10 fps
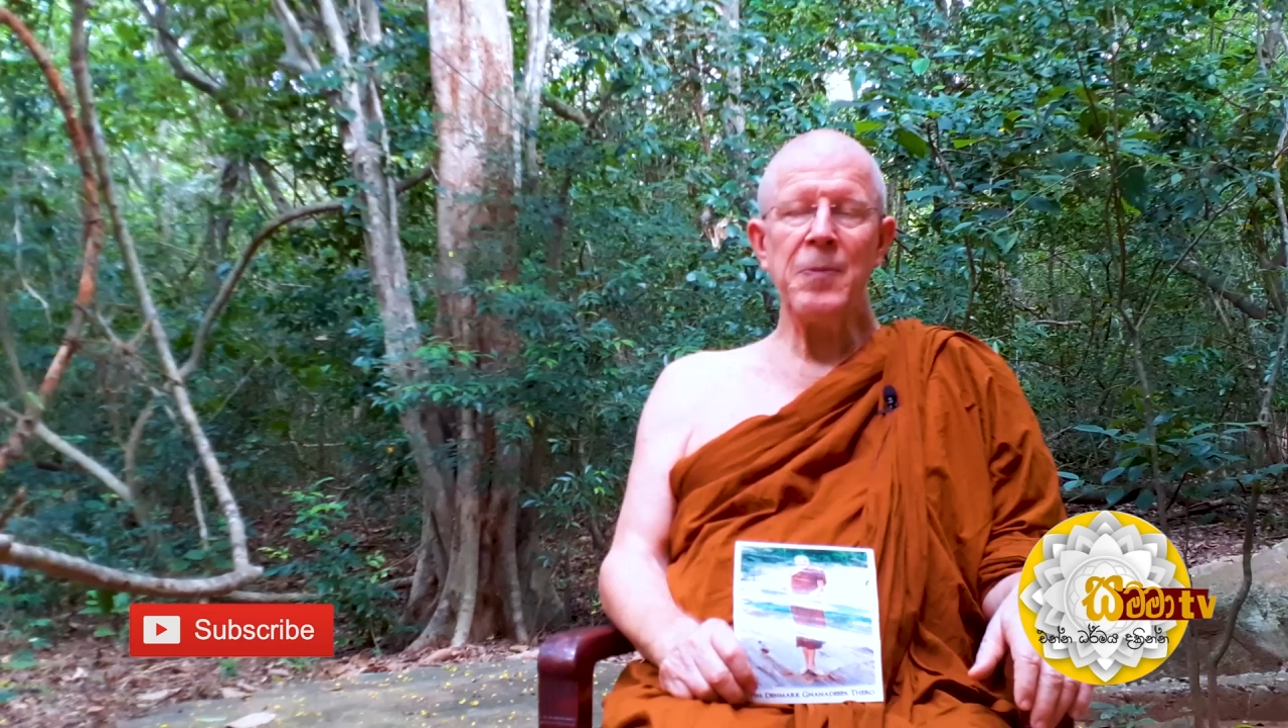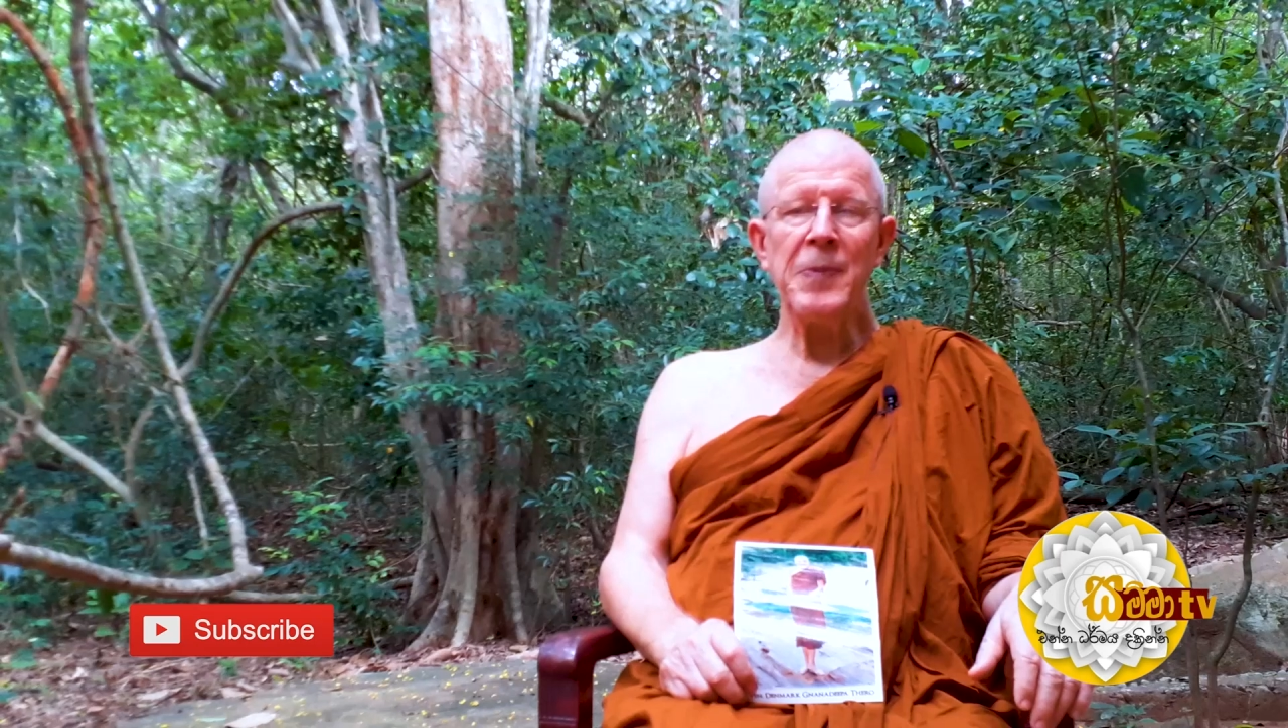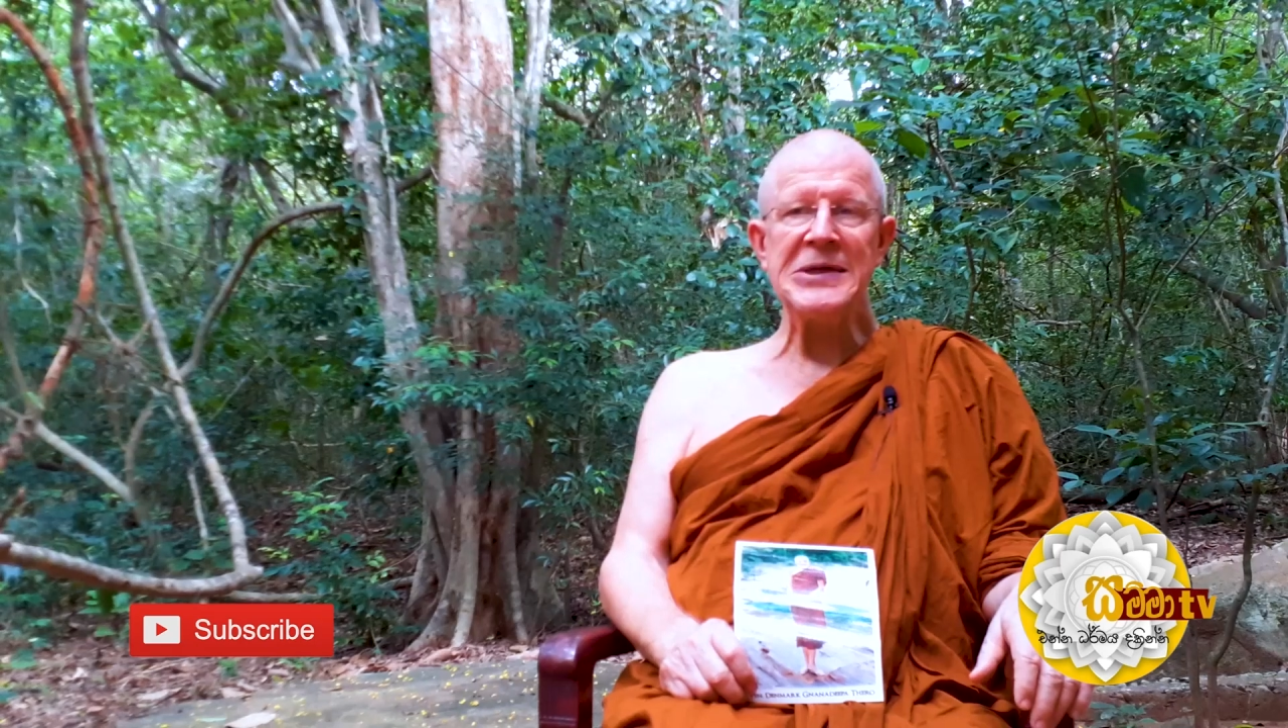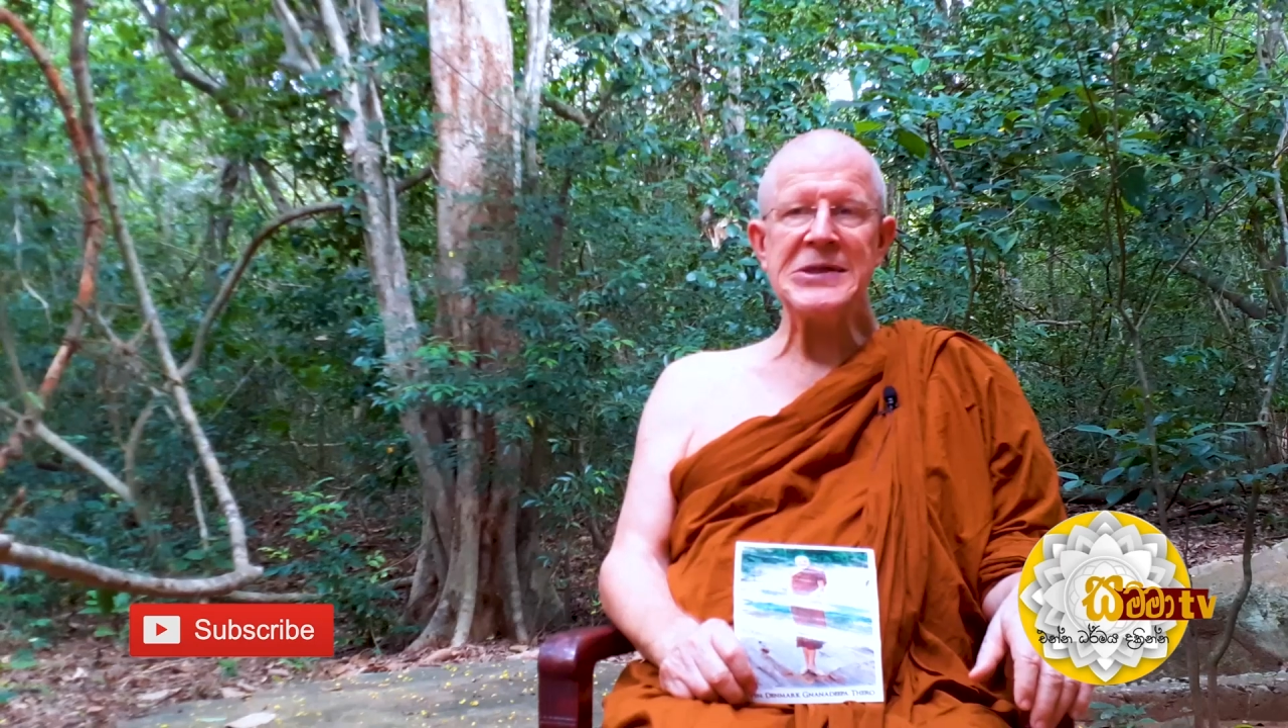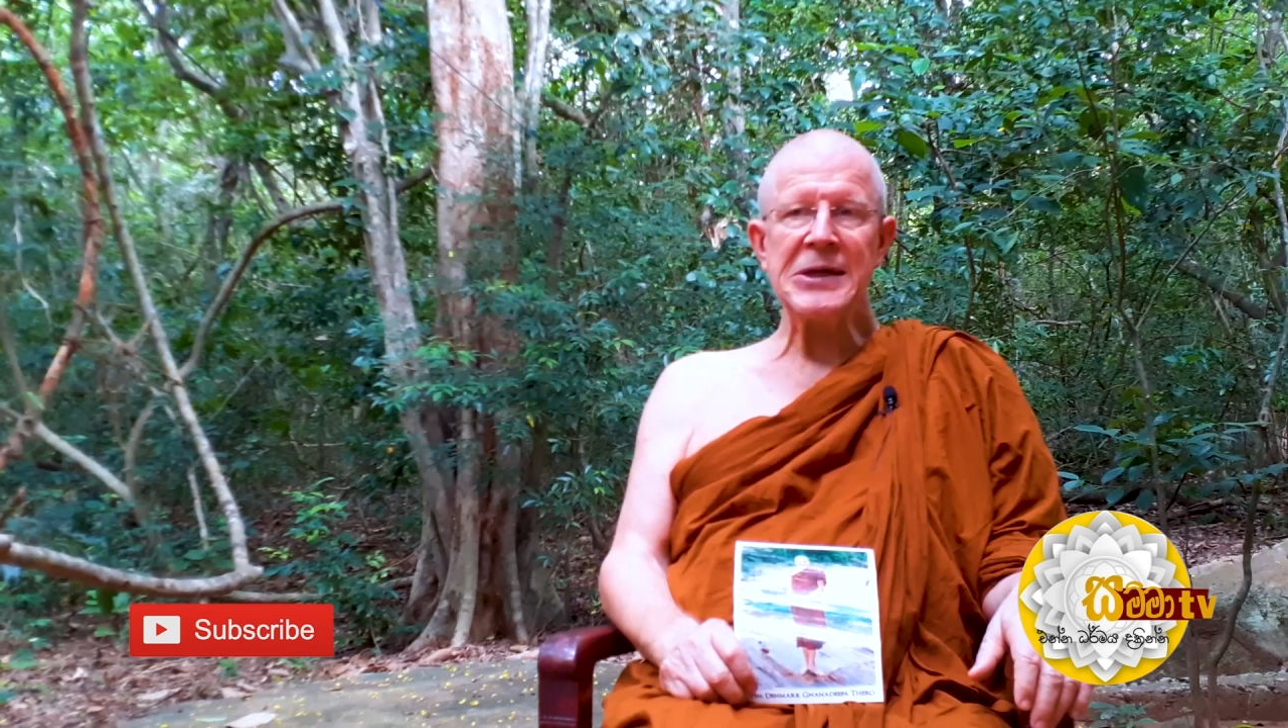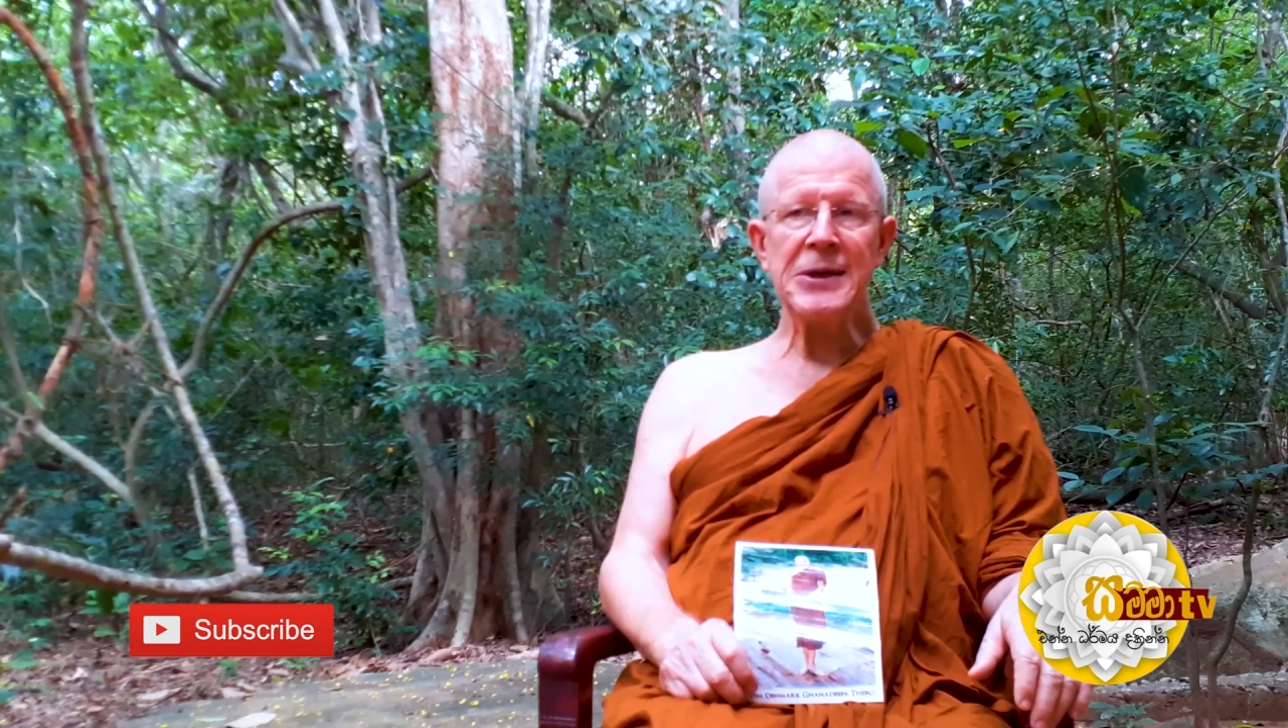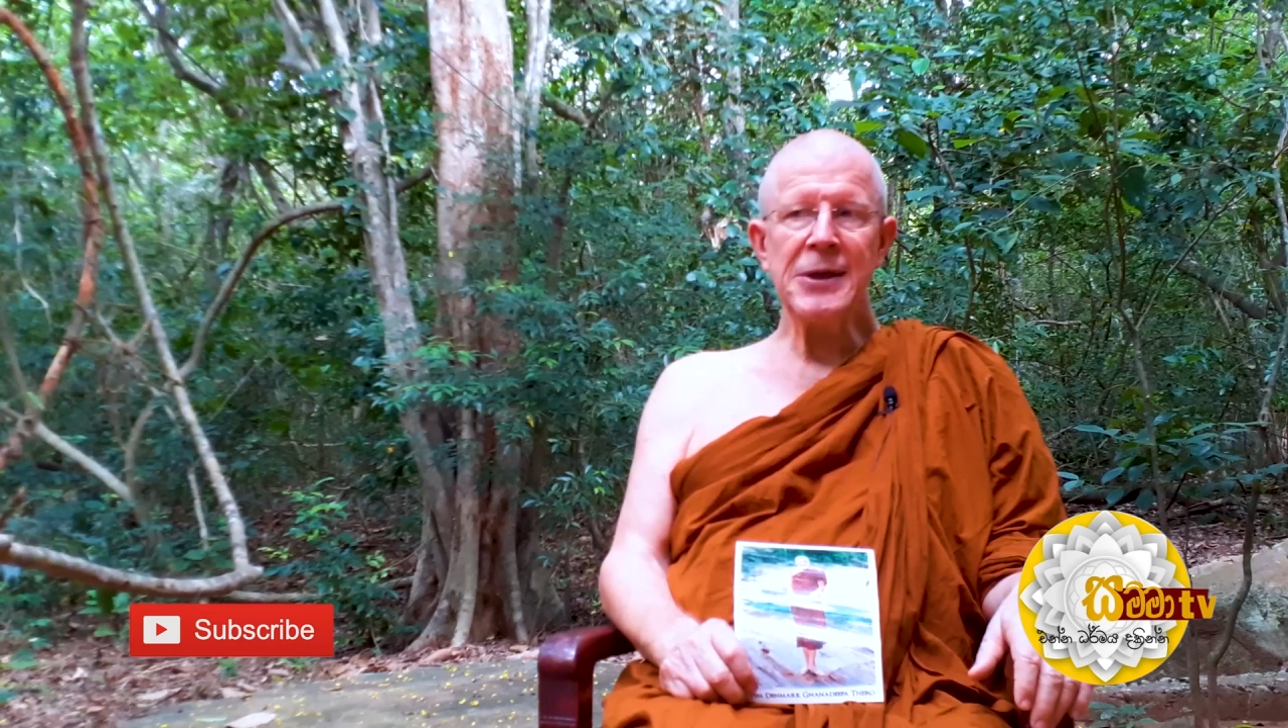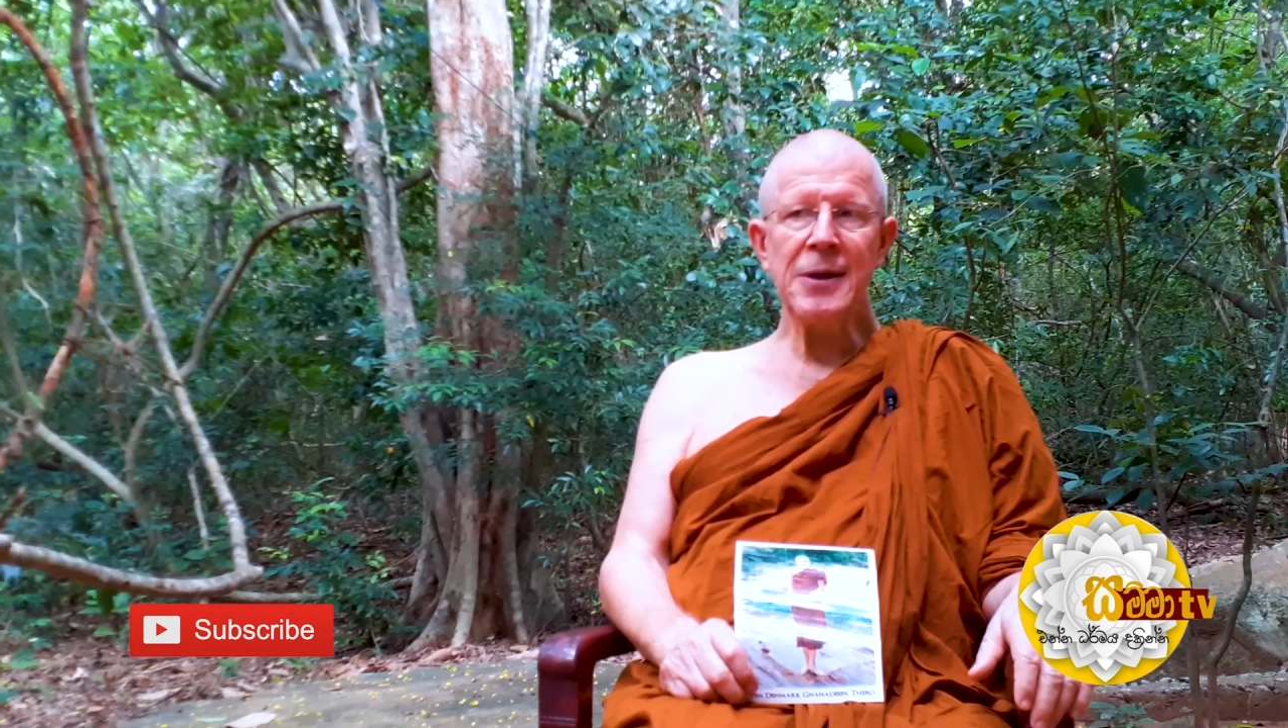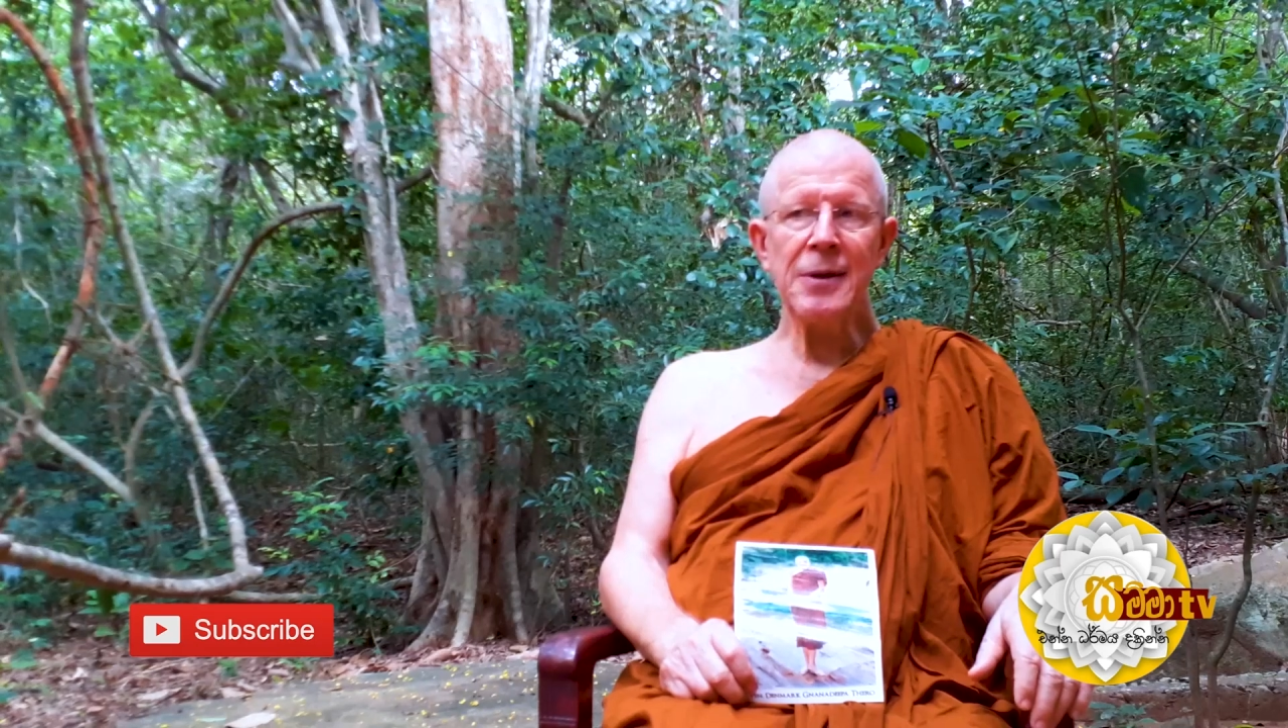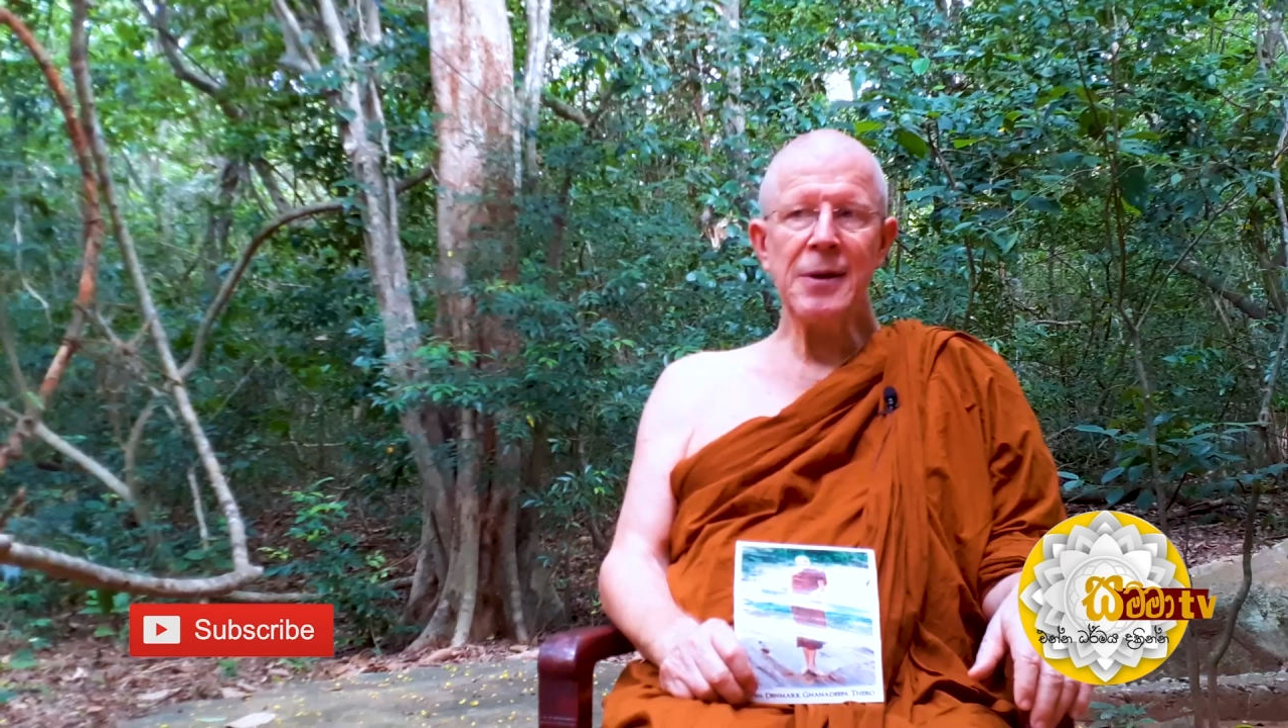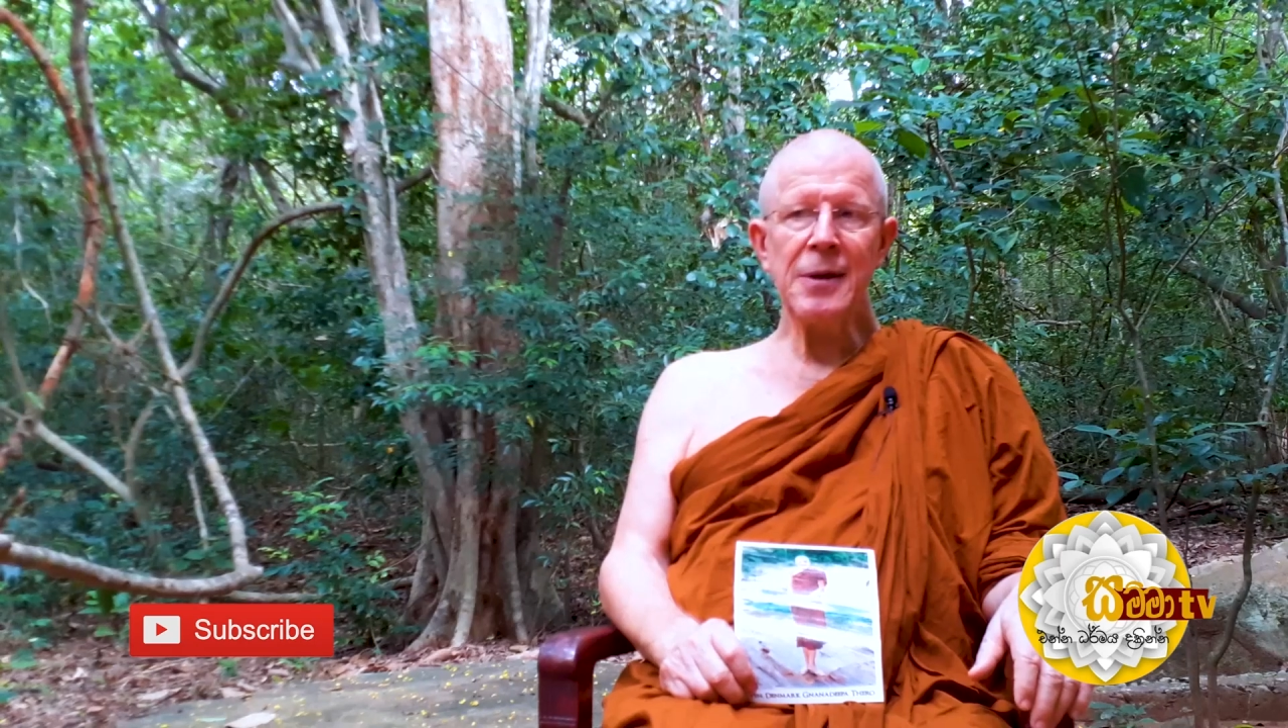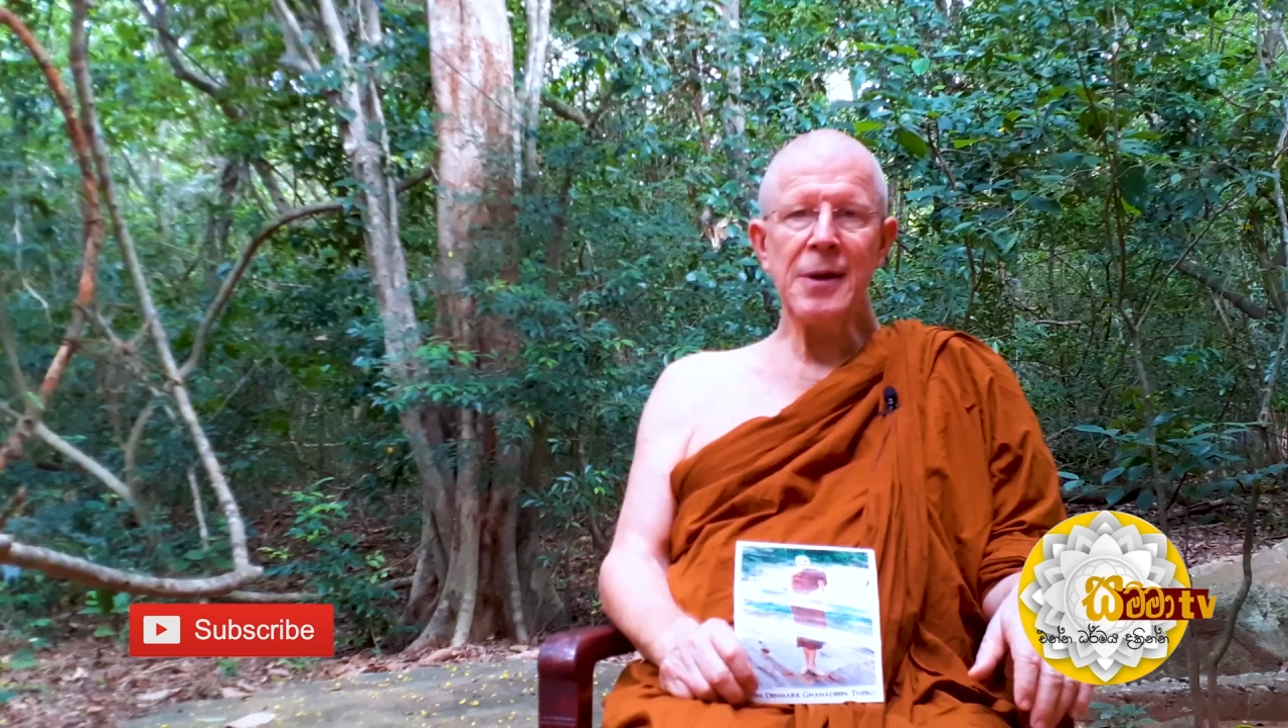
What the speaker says: basically